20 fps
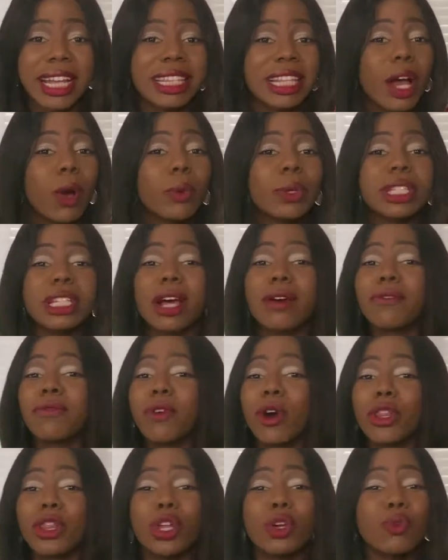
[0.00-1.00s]
Now, without
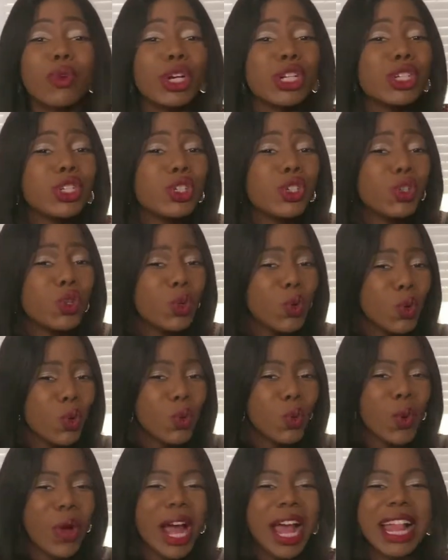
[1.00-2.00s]
further
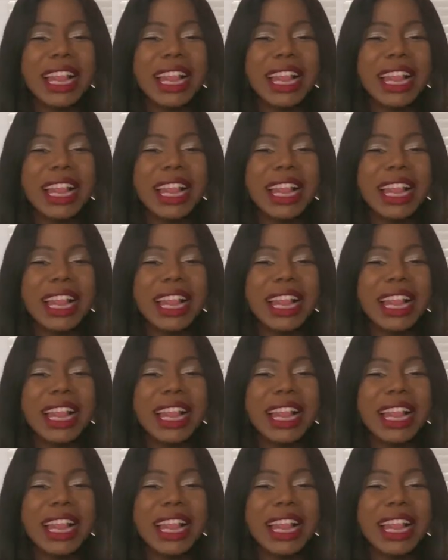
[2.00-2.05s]
ado,